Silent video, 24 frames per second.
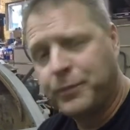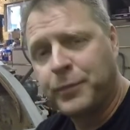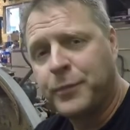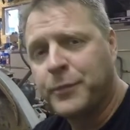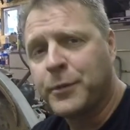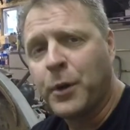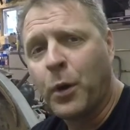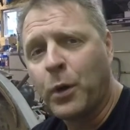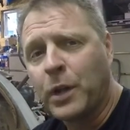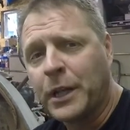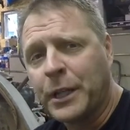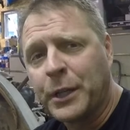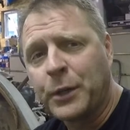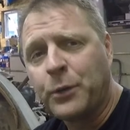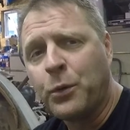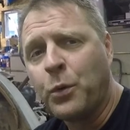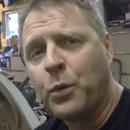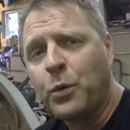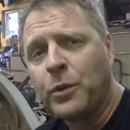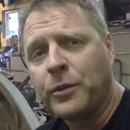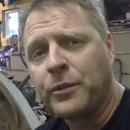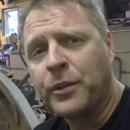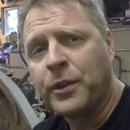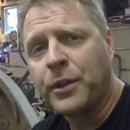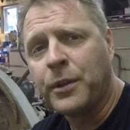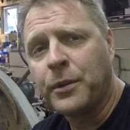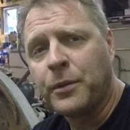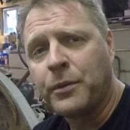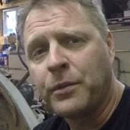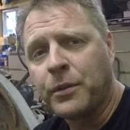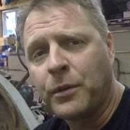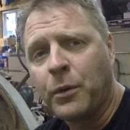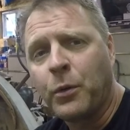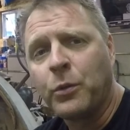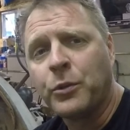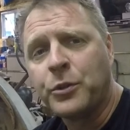totally cool to use
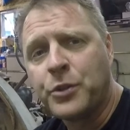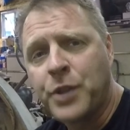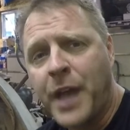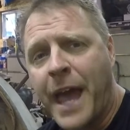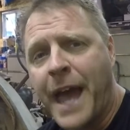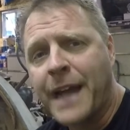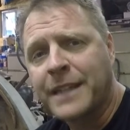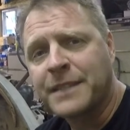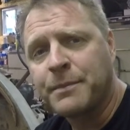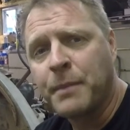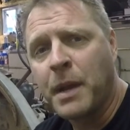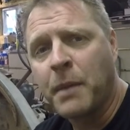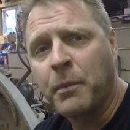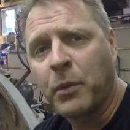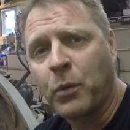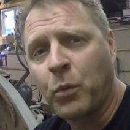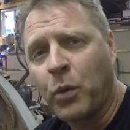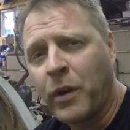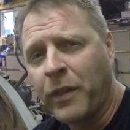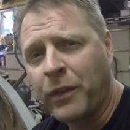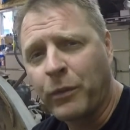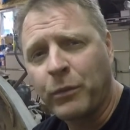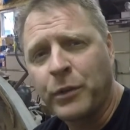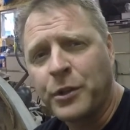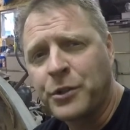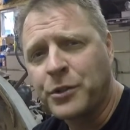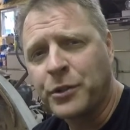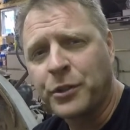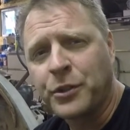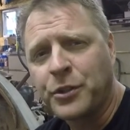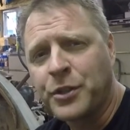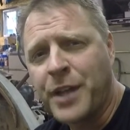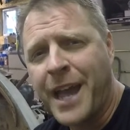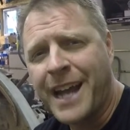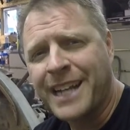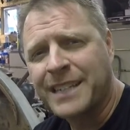an old Jax member, one of the original
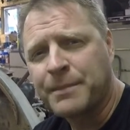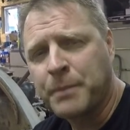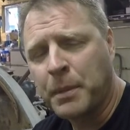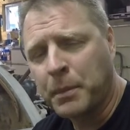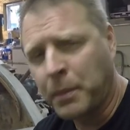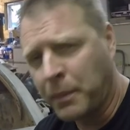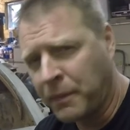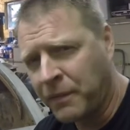Jackson